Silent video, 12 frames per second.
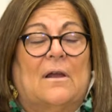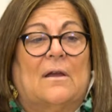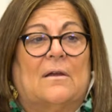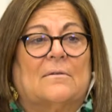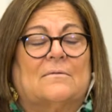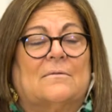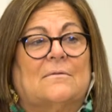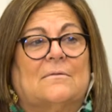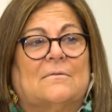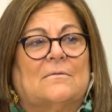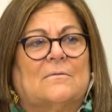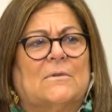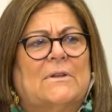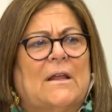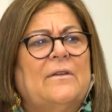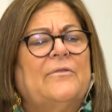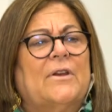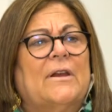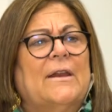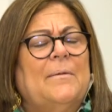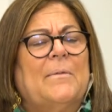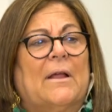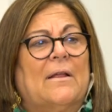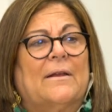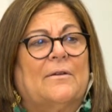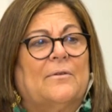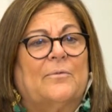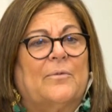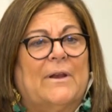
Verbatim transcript: Well, not even an email.